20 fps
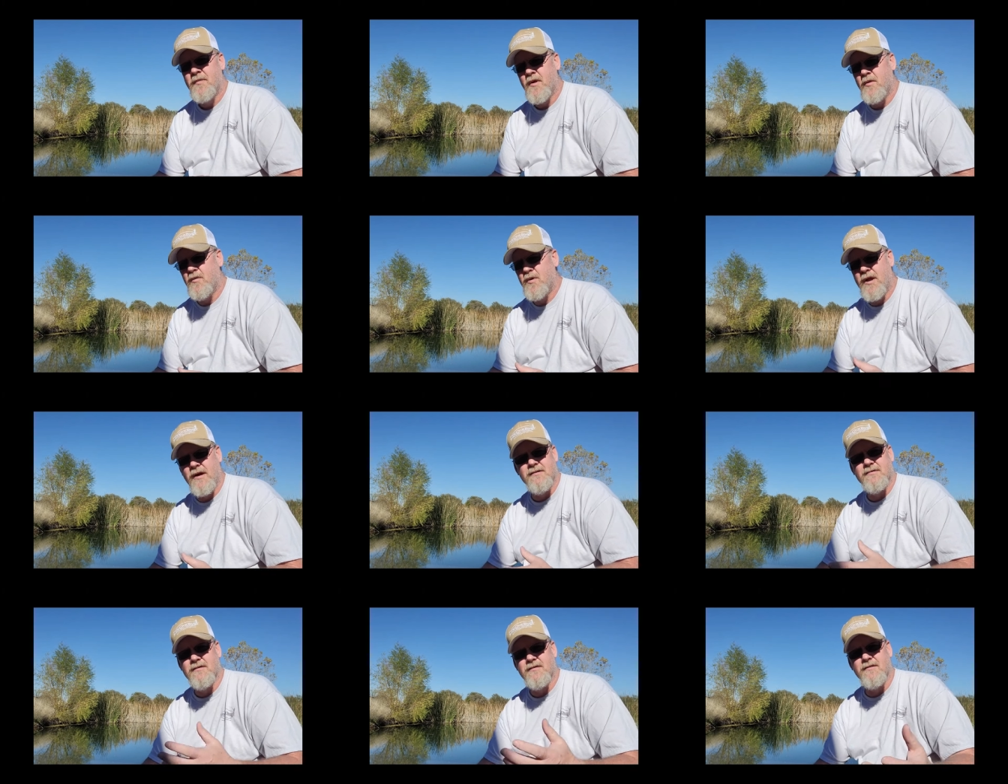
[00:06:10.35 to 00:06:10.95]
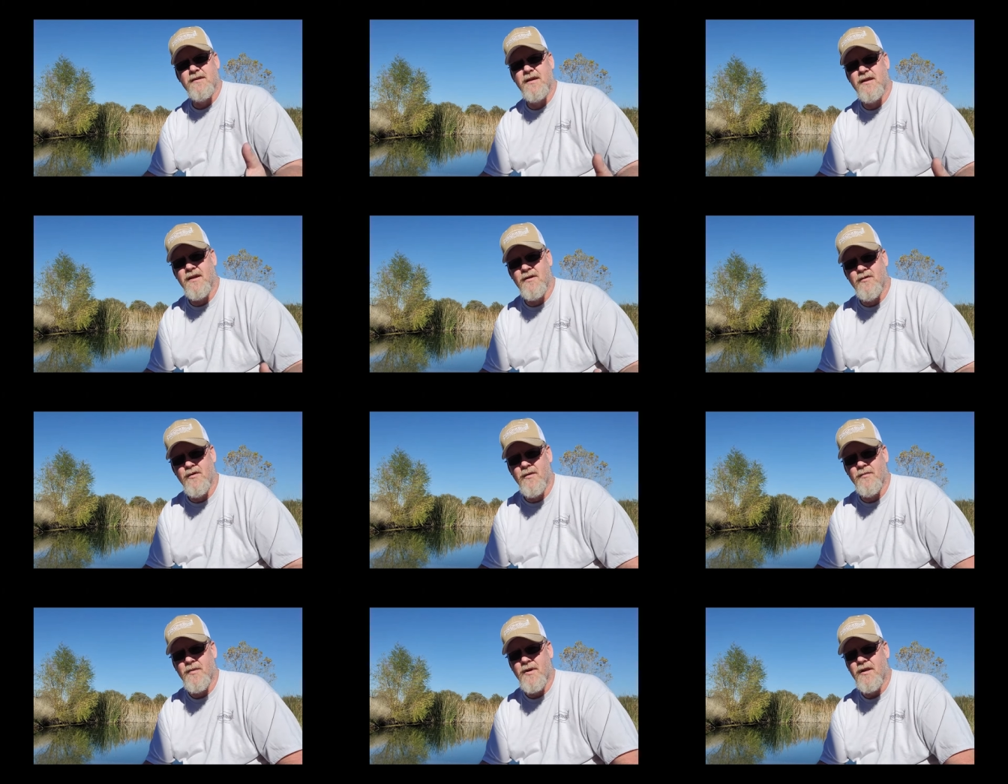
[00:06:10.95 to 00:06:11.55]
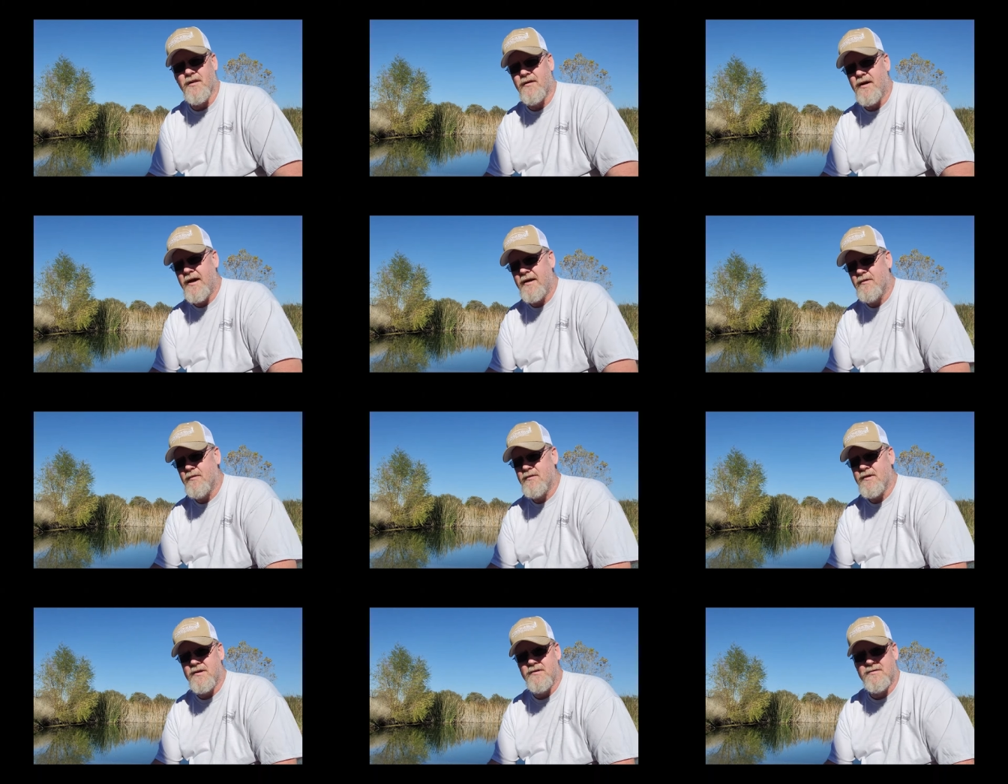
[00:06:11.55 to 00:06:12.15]
When I was a little kid, I grew up in
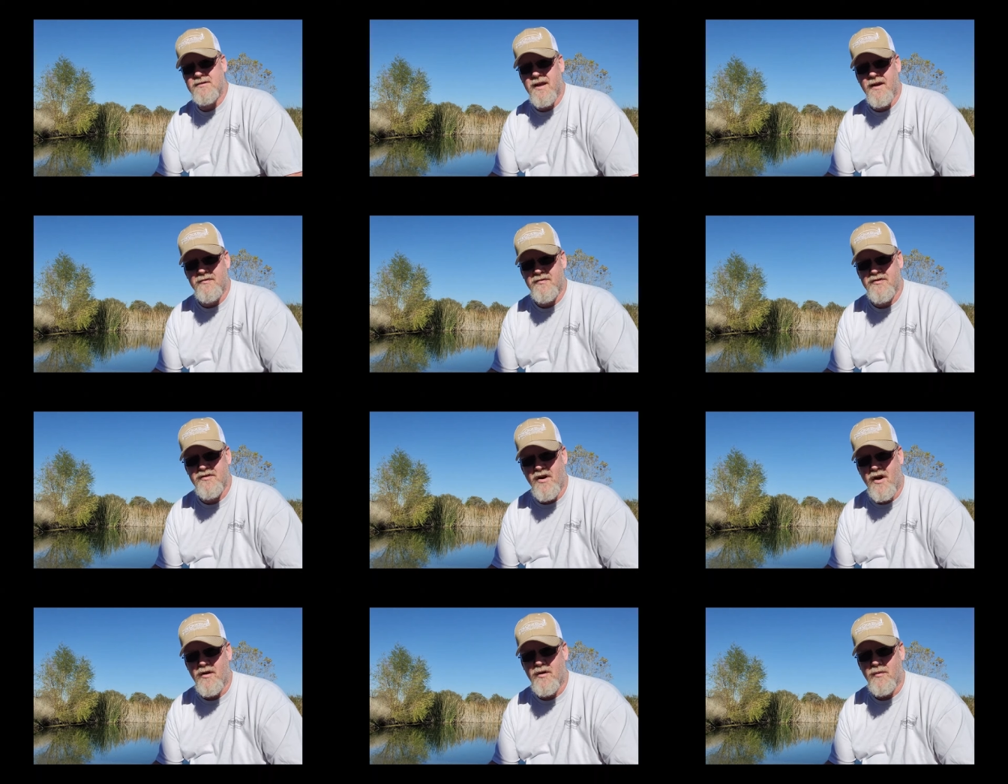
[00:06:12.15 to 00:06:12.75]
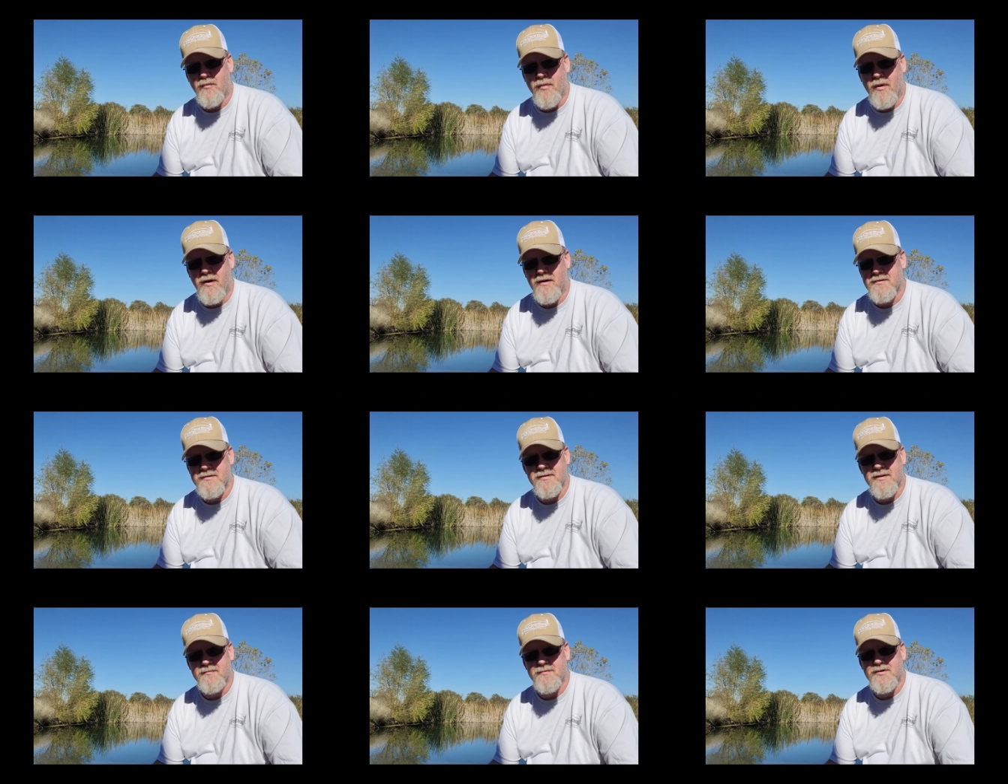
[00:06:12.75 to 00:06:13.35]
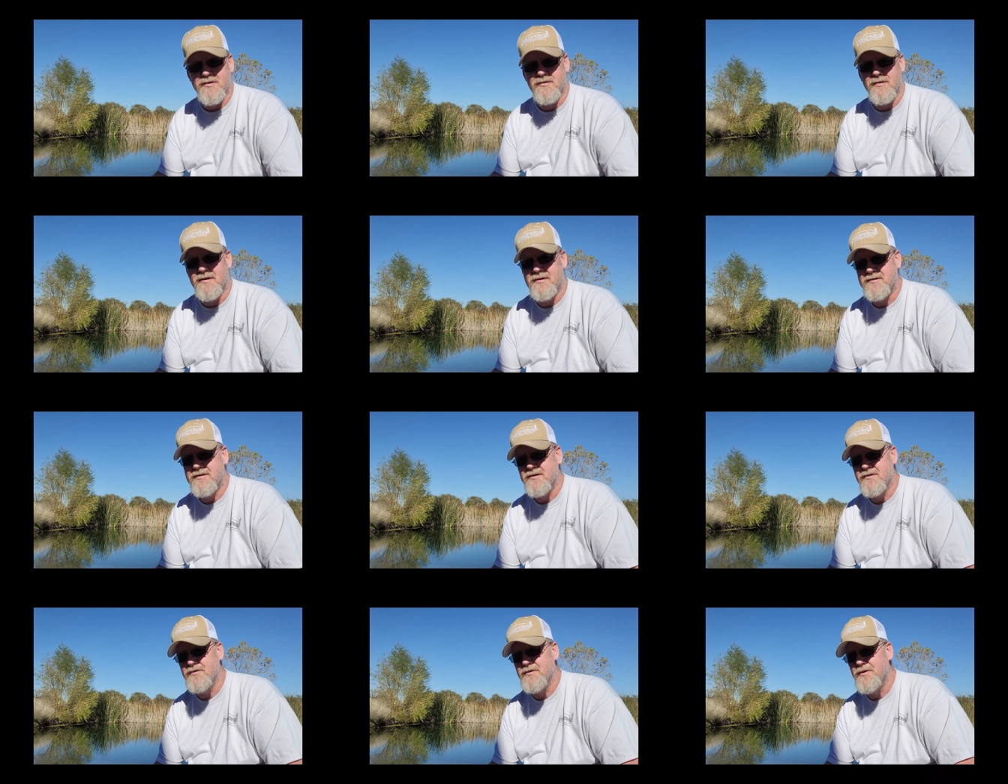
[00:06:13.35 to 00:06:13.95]
Colorado and they used to have stocker ponds, and I'm sure they
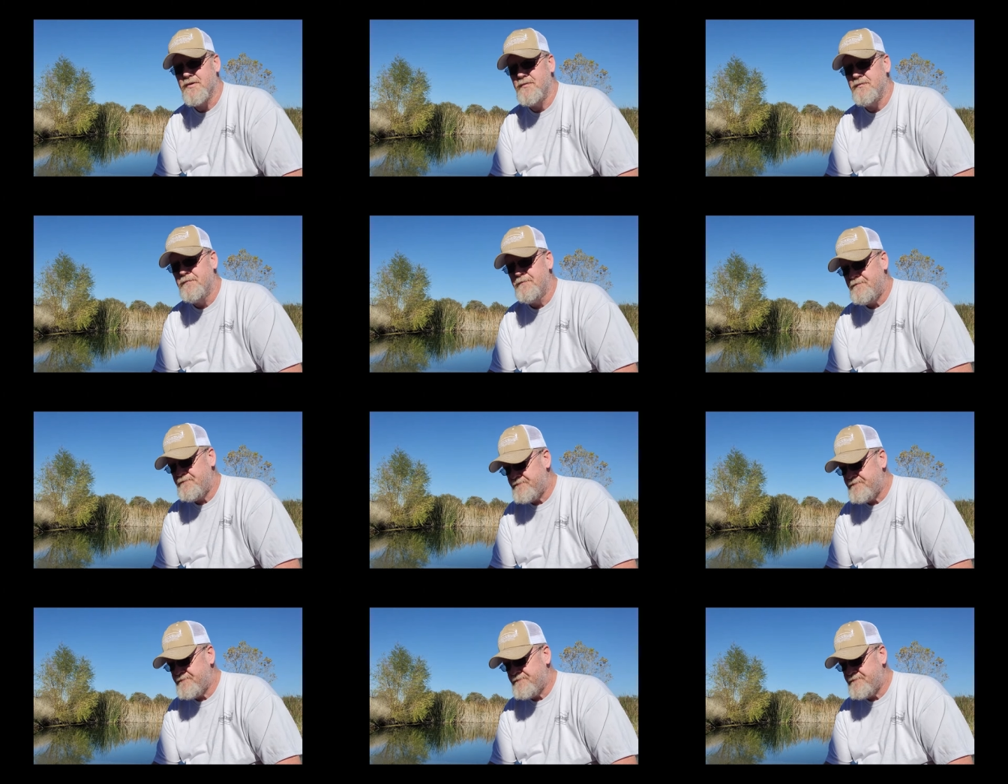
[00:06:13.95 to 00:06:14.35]
still do.